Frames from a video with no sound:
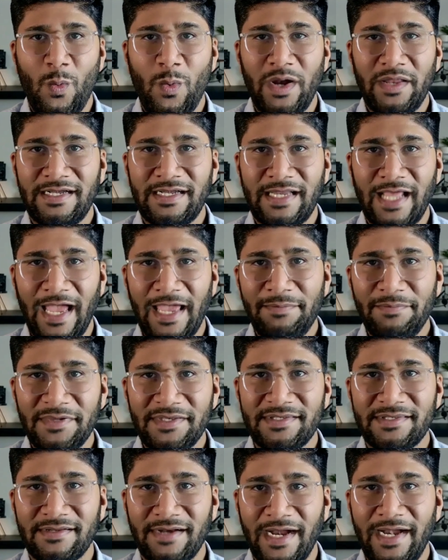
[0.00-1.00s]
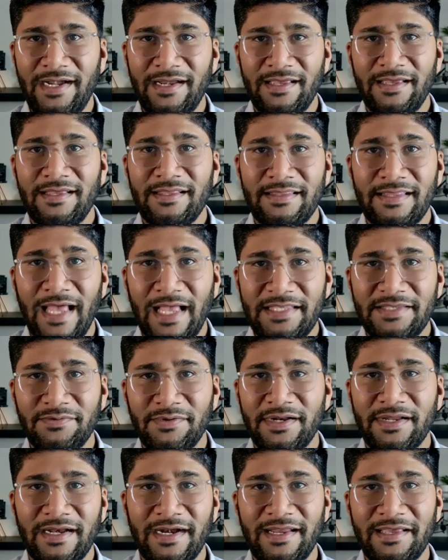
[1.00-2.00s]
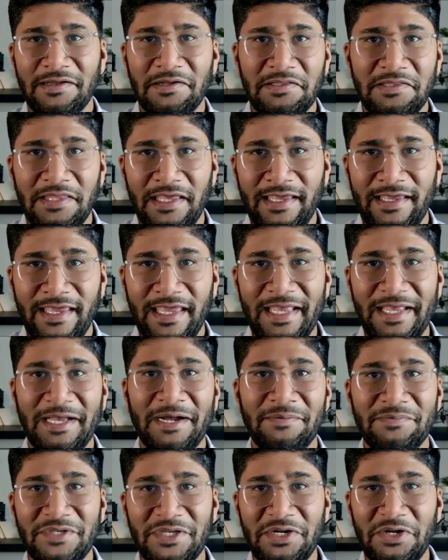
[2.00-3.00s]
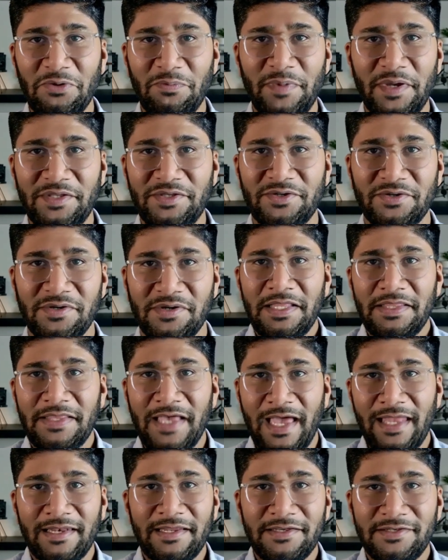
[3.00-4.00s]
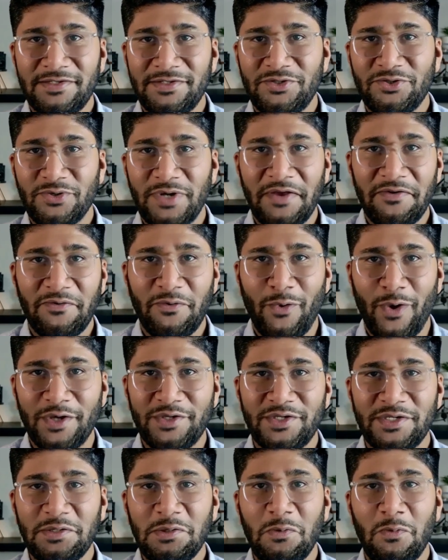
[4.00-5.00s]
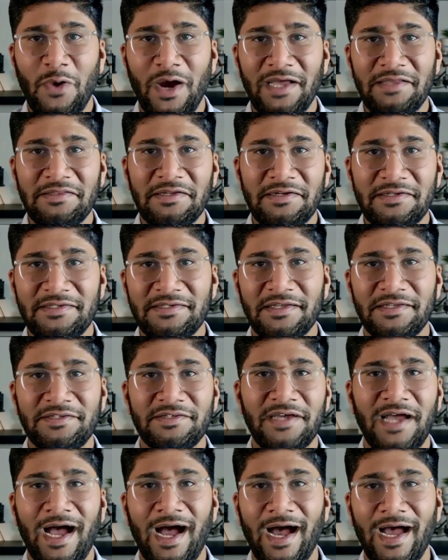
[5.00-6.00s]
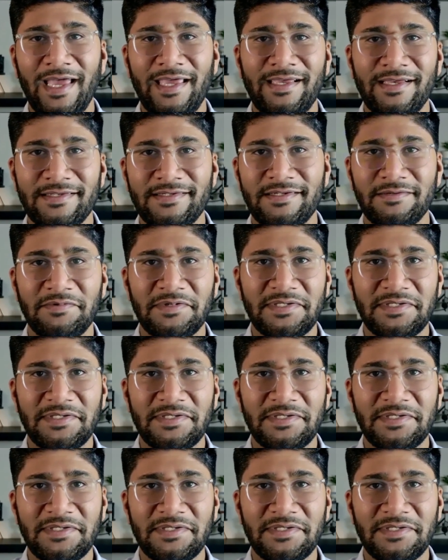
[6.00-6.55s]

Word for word: when the time is right, that's where critical thinking comes into picture. The analyst should have questioned why there is such a high customer